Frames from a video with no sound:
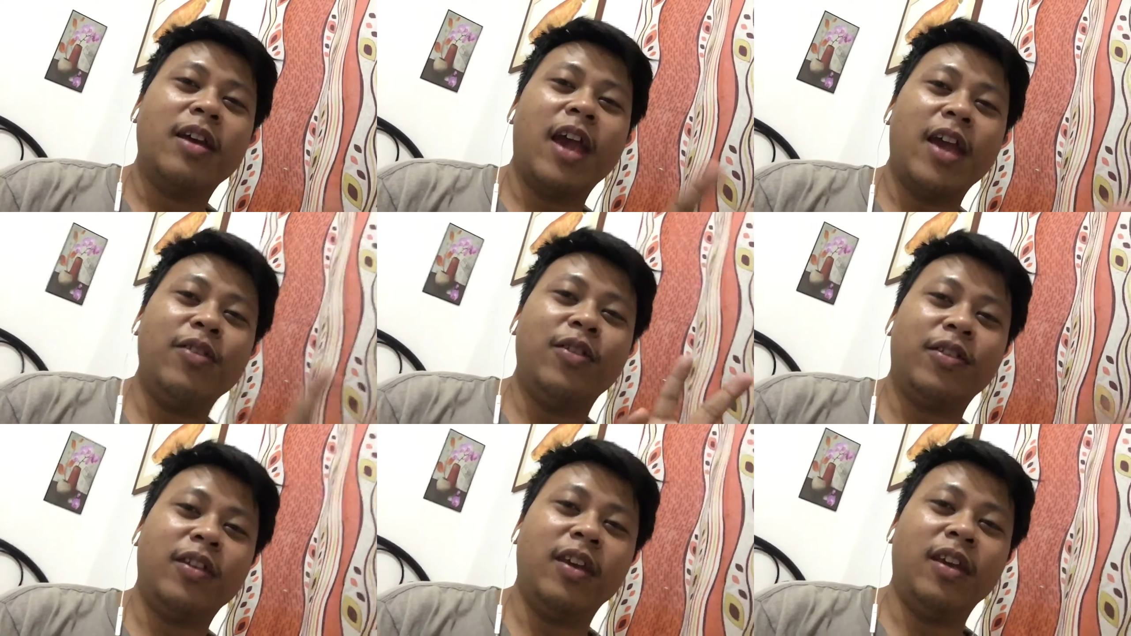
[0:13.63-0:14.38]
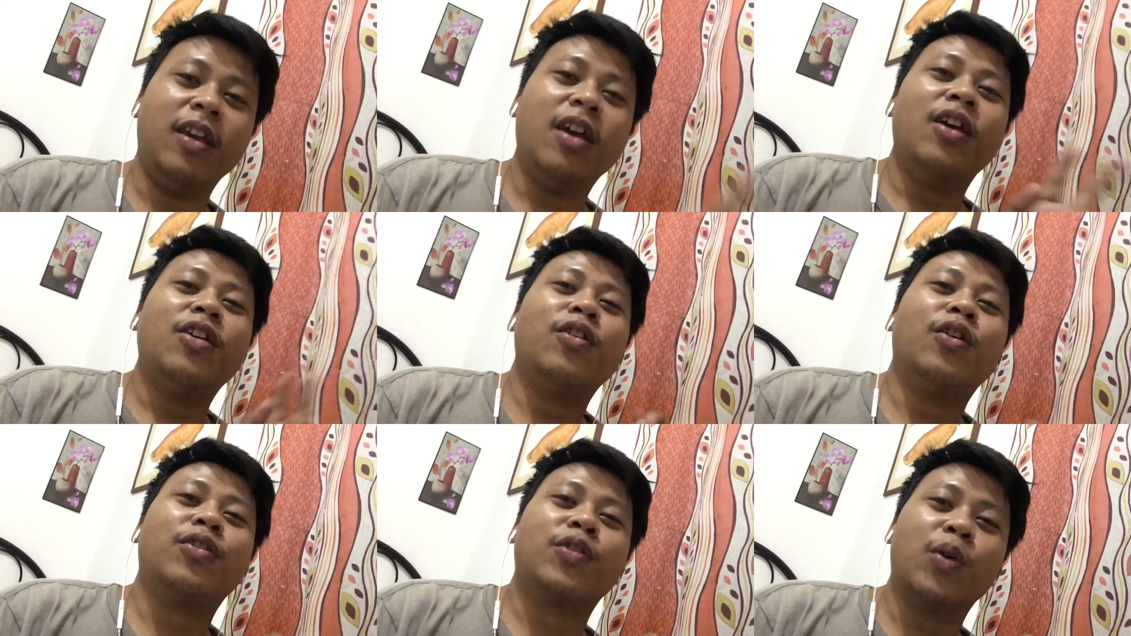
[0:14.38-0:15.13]
can you see
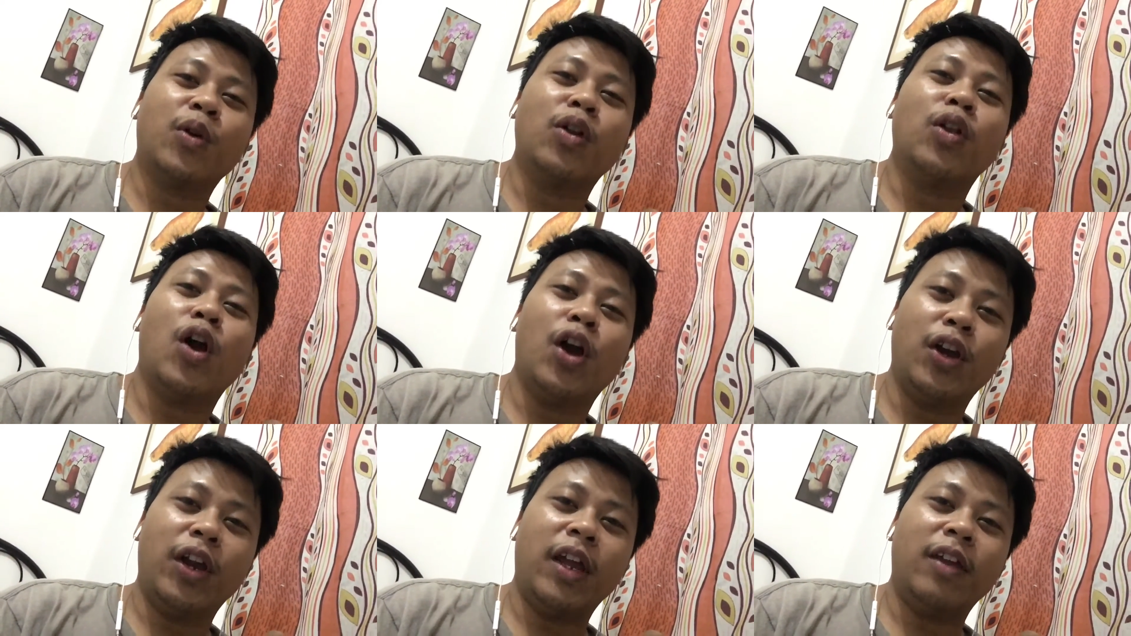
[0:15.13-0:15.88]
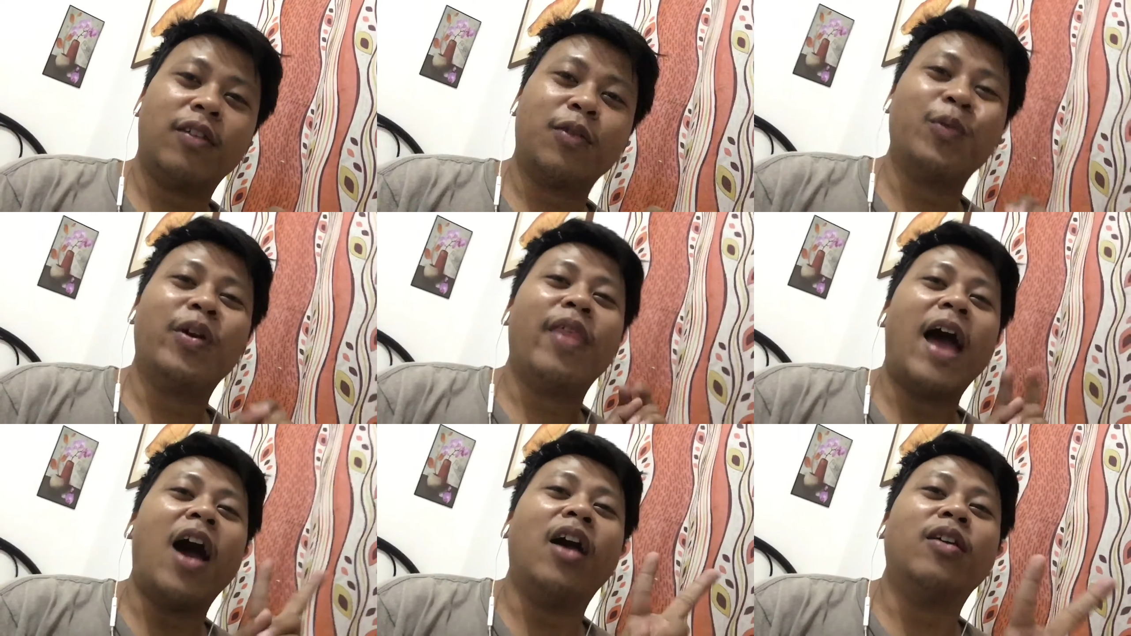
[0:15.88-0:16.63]
your total earnings
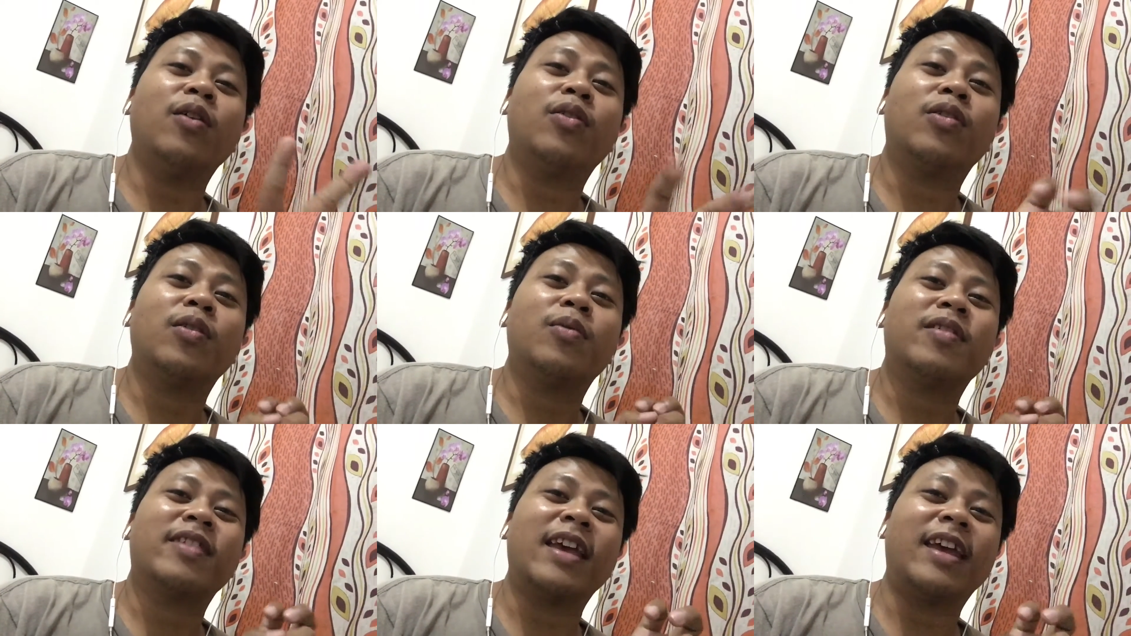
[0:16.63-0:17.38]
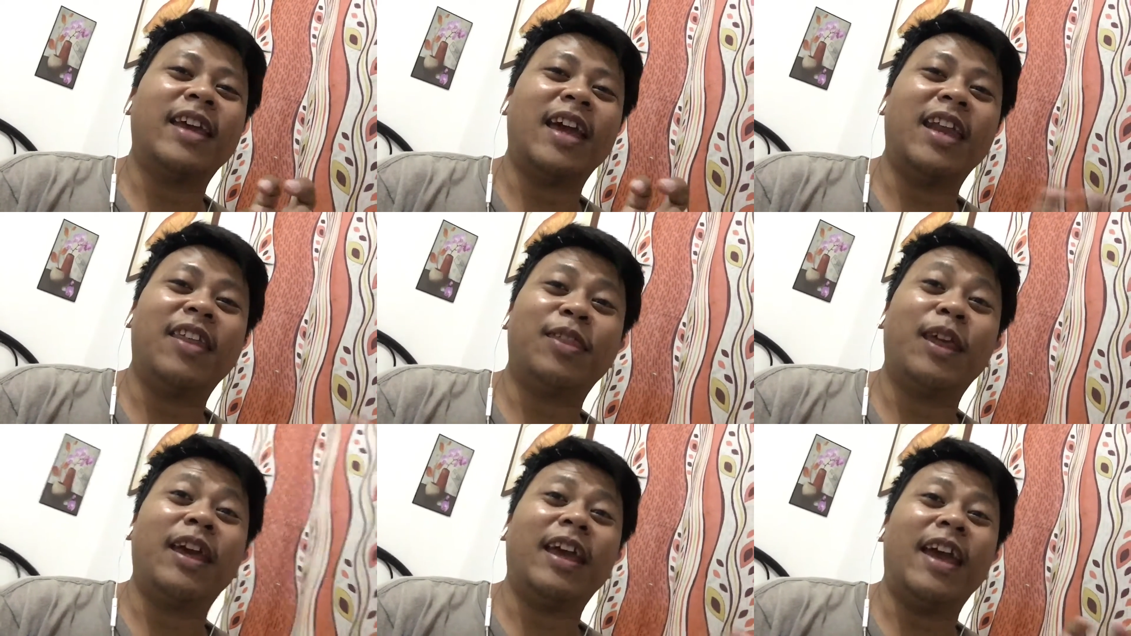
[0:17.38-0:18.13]
without YouTube taking
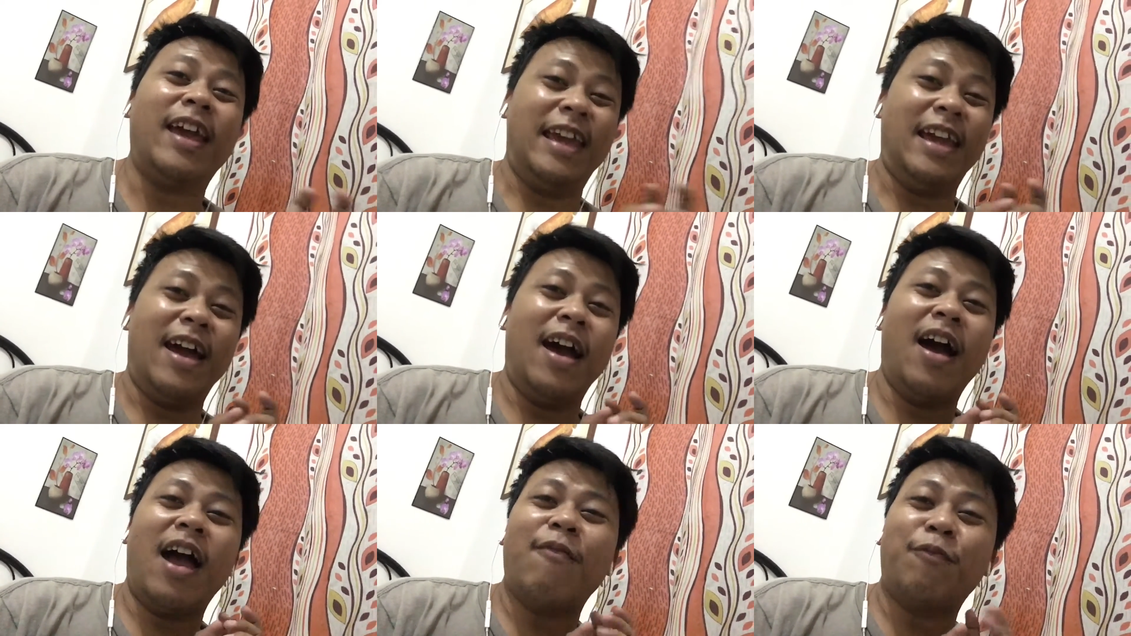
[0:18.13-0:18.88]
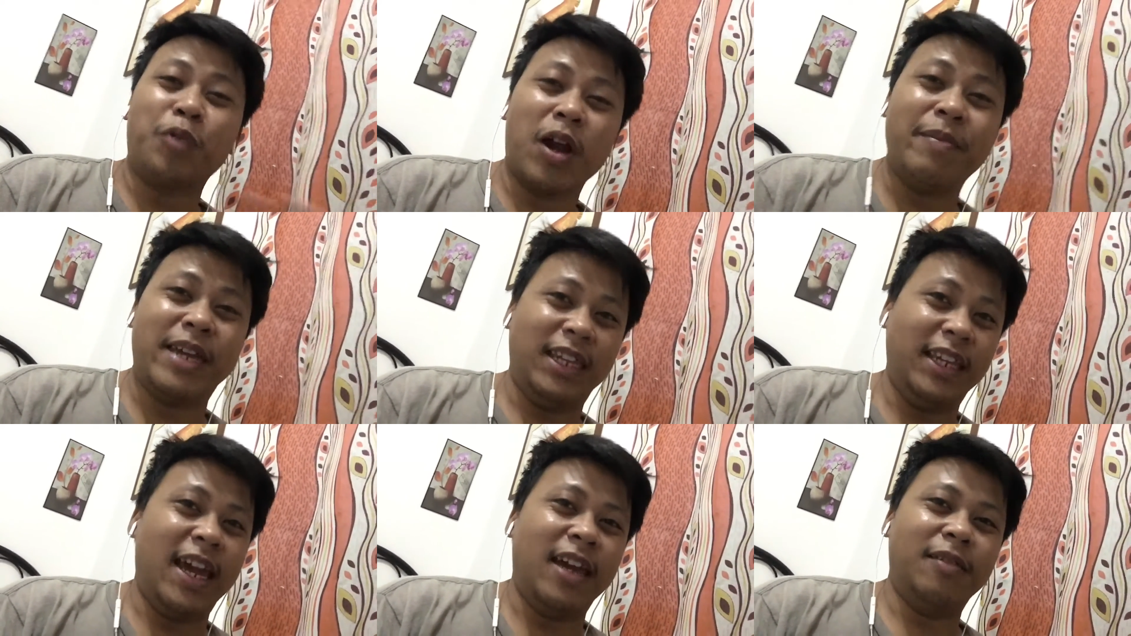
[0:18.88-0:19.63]
anything from it
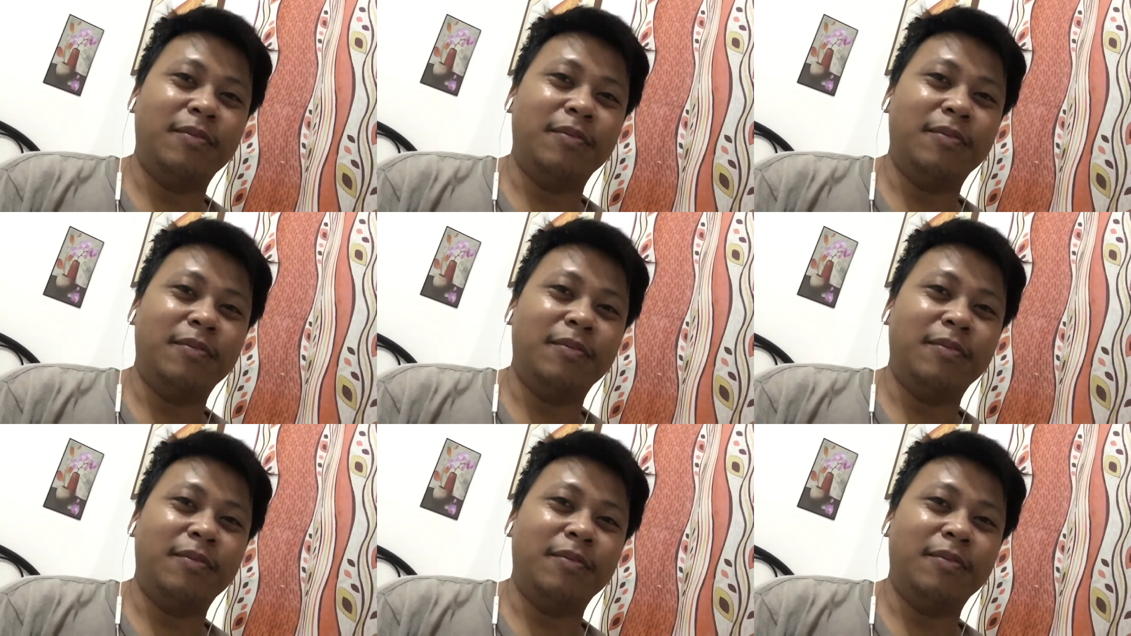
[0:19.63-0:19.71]
yet?